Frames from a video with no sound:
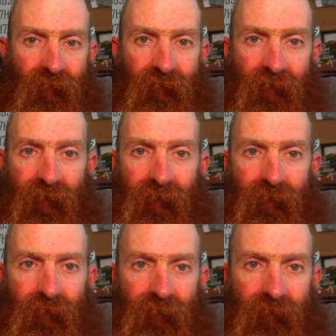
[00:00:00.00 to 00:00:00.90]

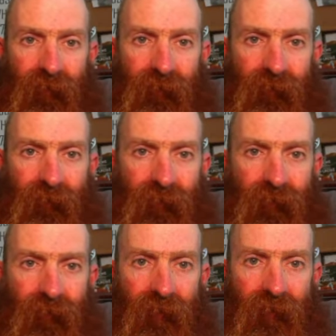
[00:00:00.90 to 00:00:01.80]
Oh, yeah.
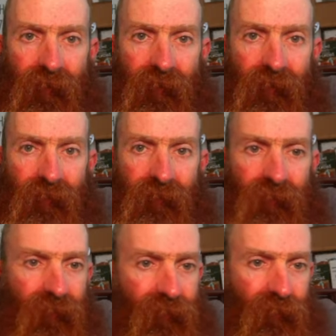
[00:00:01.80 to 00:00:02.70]

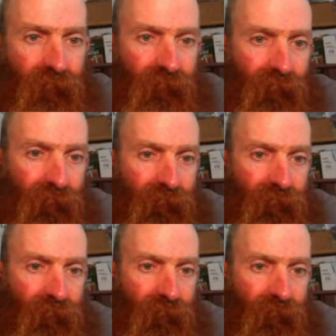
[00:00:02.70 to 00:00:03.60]
No, I don't want viewers to
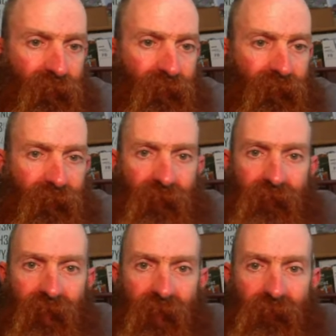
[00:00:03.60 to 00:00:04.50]
rewind. Live
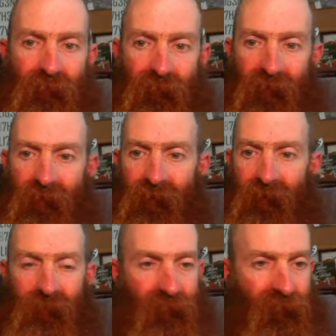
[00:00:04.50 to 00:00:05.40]
tab.
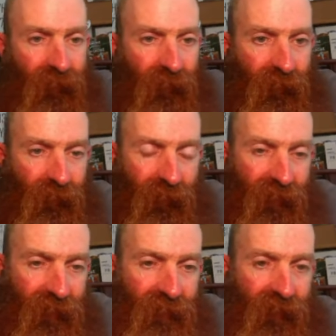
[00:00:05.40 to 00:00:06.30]
We've got
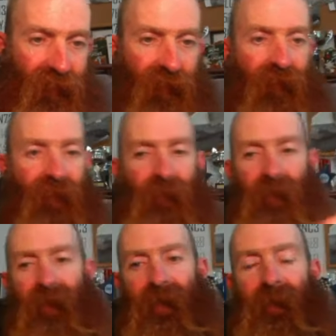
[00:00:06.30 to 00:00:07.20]
everything going on
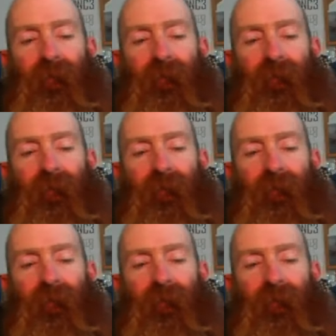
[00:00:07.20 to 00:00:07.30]
here.